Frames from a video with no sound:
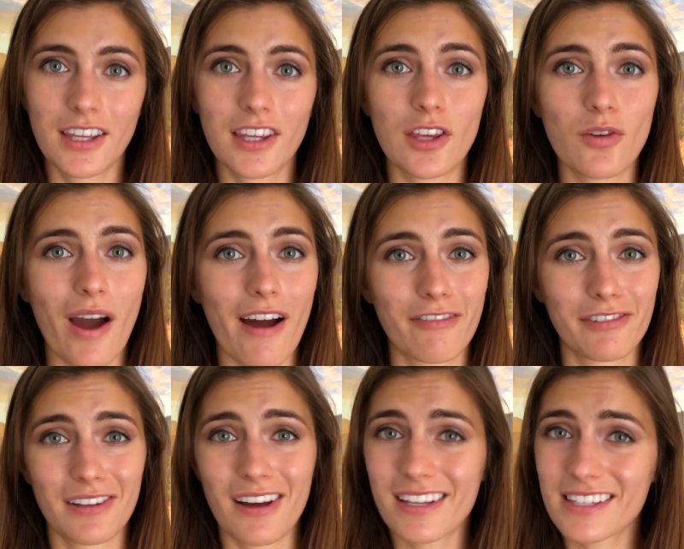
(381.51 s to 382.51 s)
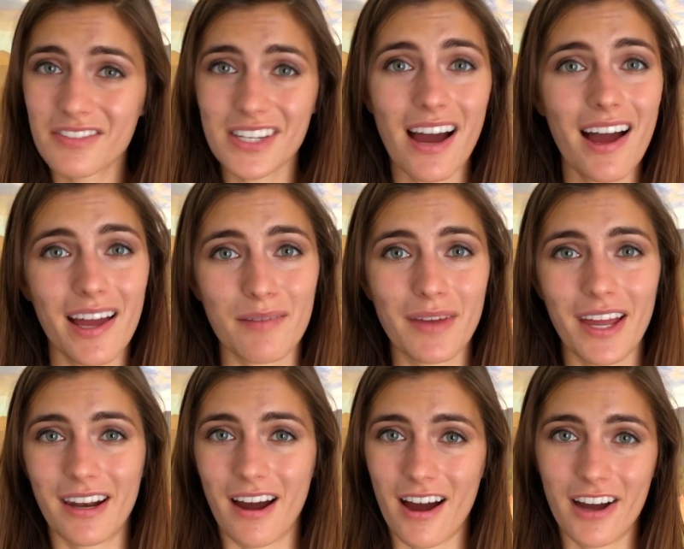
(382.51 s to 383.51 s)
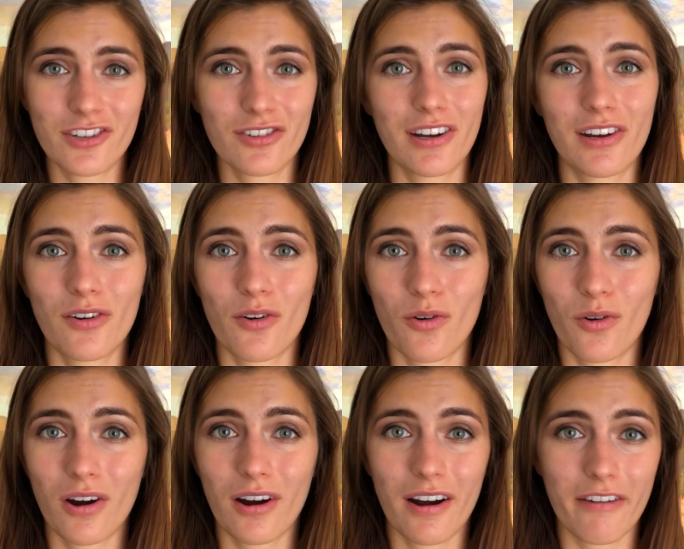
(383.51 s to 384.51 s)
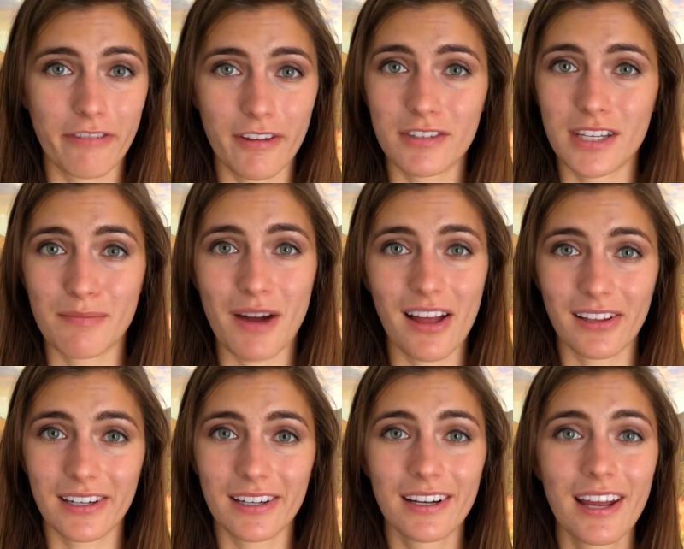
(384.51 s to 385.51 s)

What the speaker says: You have lots of time in a 100 or a 50 miler